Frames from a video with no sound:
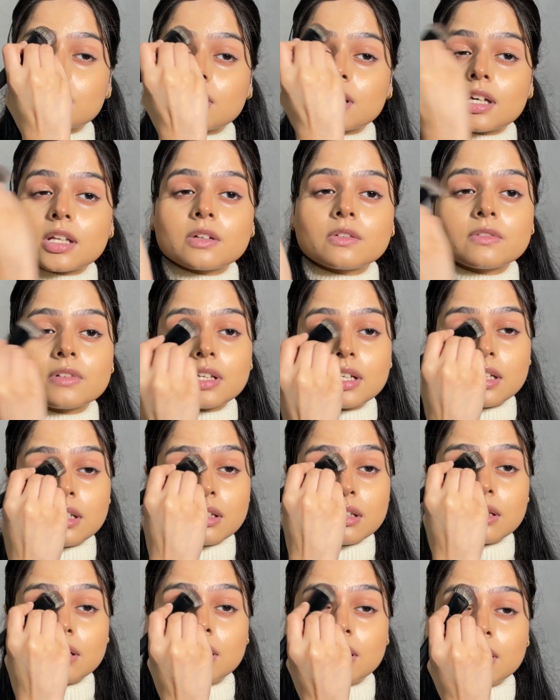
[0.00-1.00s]
kind of
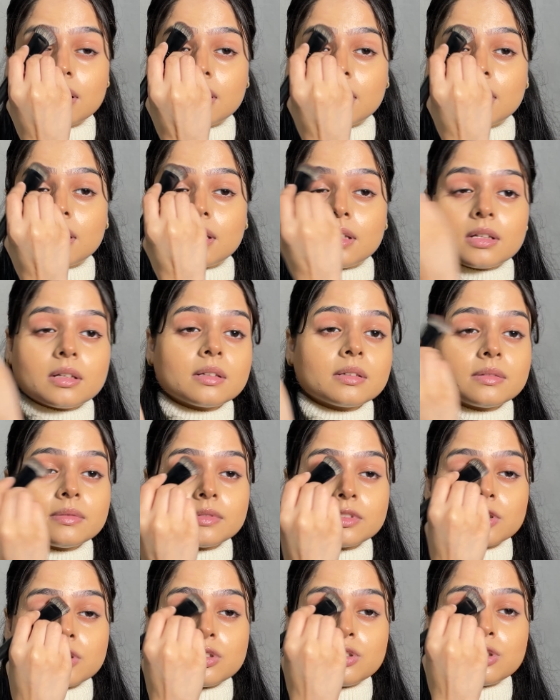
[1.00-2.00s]
like
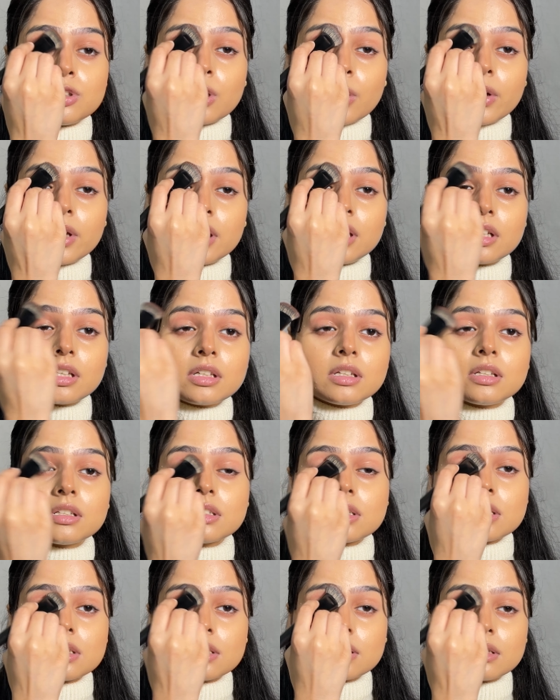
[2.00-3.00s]
joining
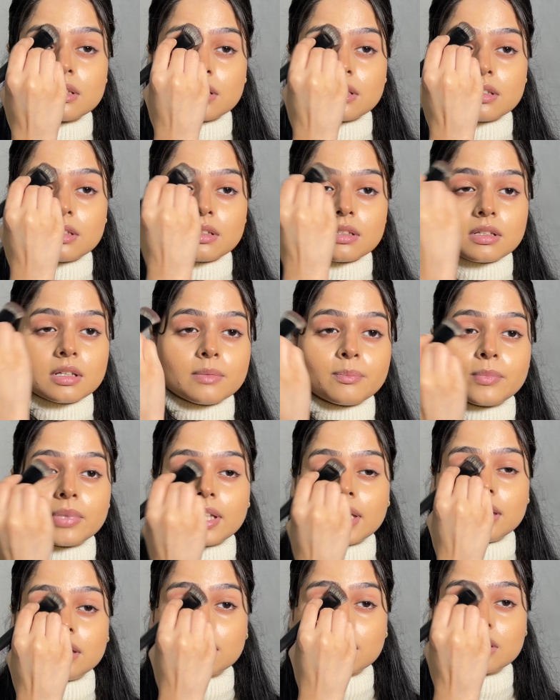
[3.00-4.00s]
it and
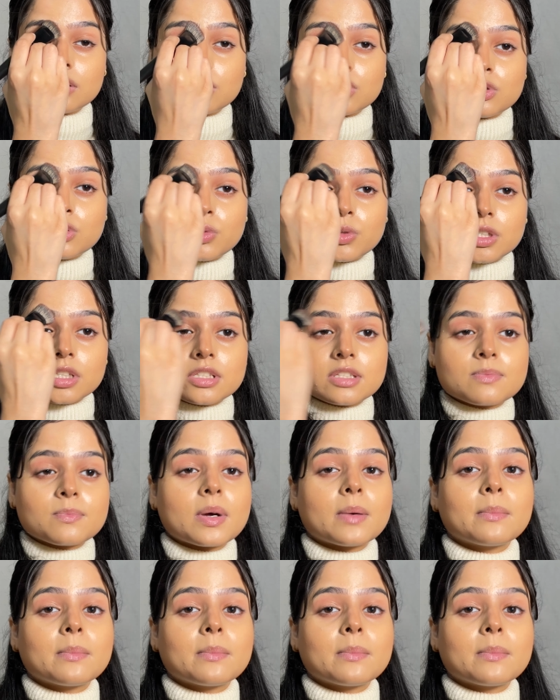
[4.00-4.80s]
blending it towards my